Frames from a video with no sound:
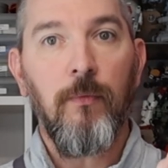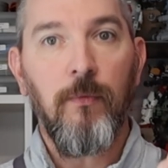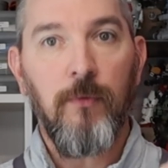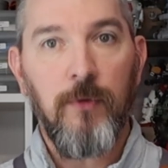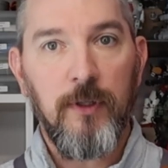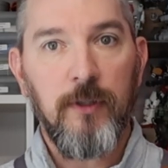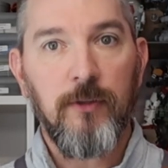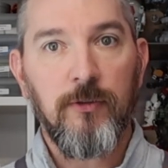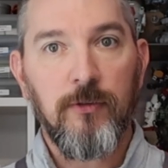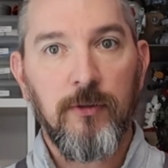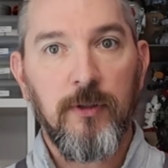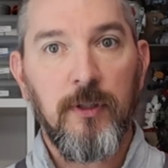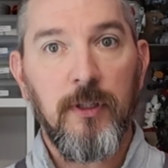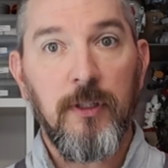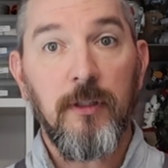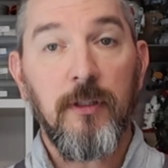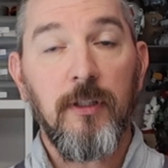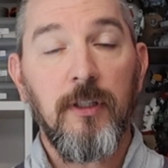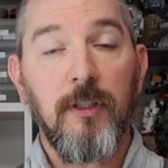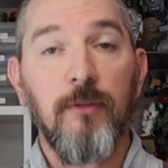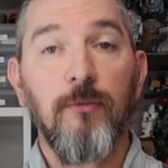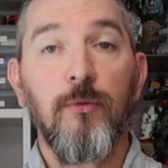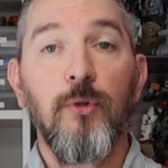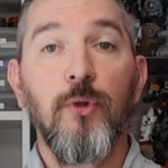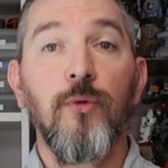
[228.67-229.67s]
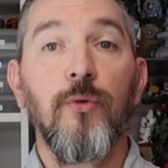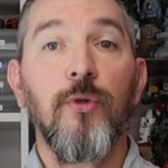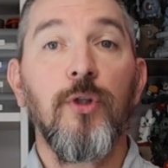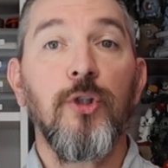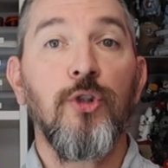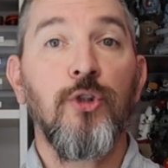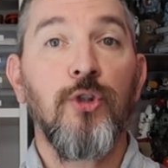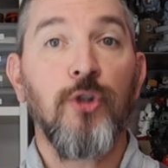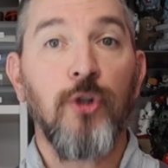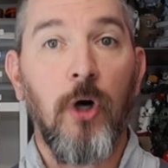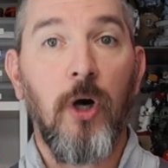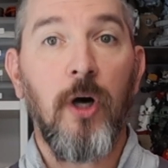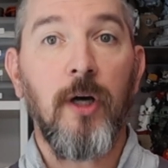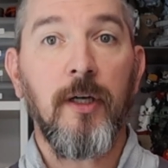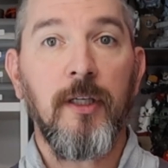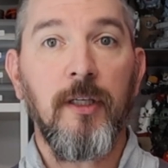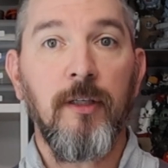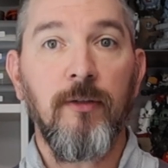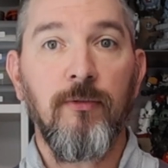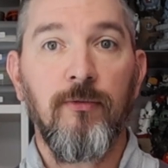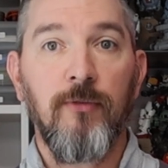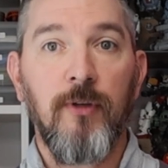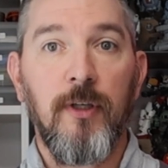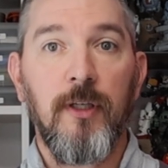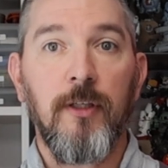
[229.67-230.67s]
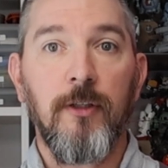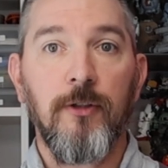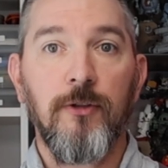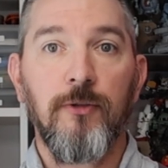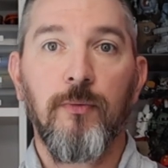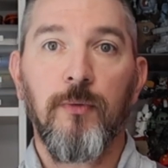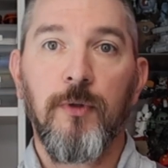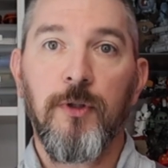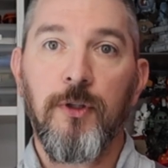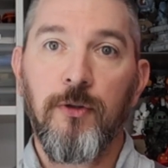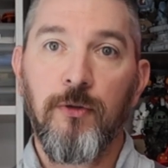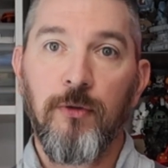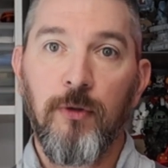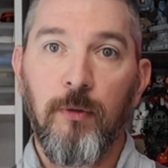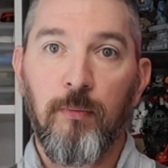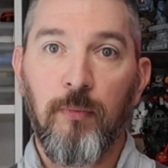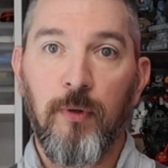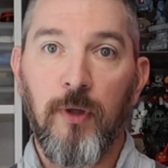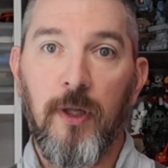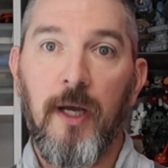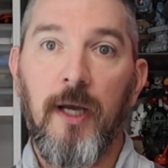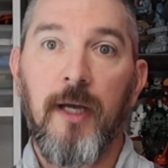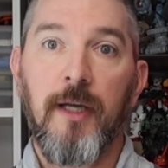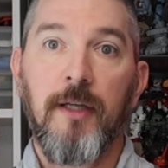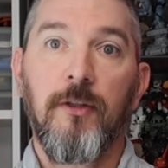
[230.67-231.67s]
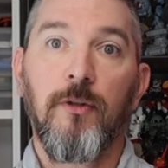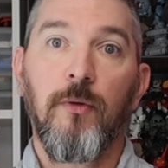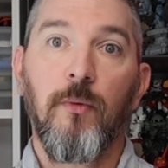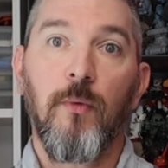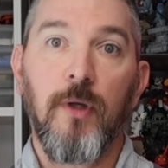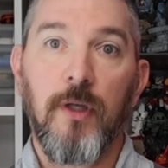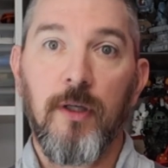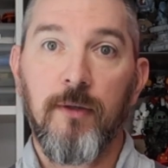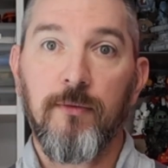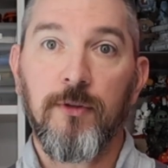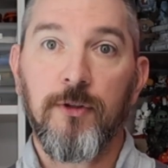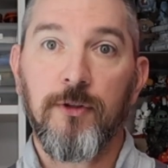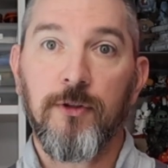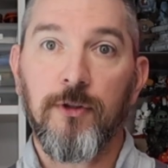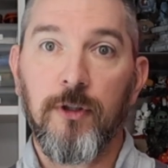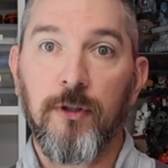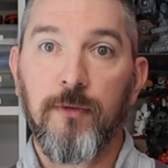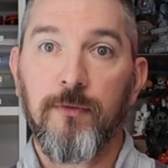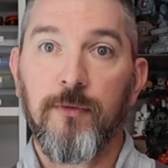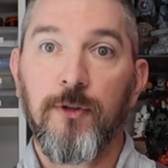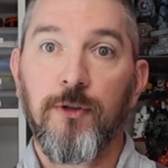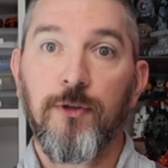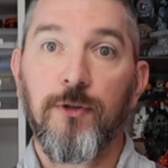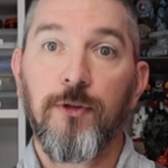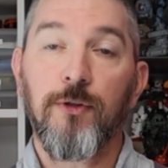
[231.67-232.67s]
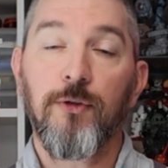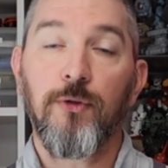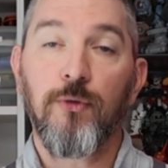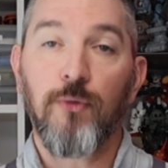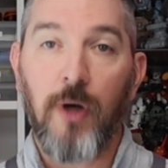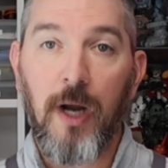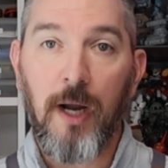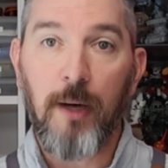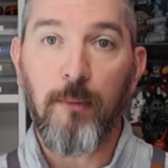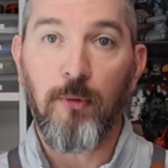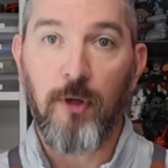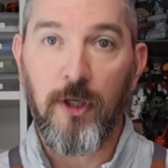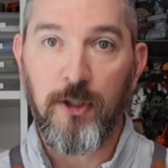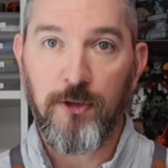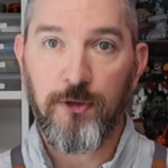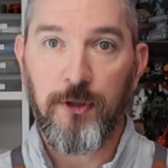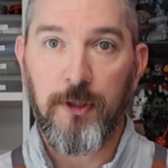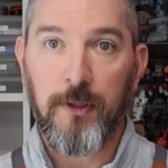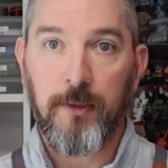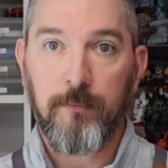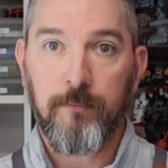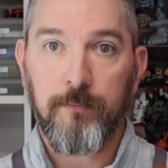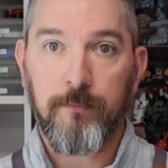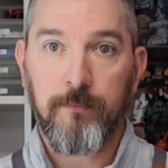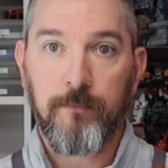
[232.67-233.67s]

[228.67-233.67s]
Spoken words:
This can give you a chalky finish when you apply it to whatever surface you're dry brushing.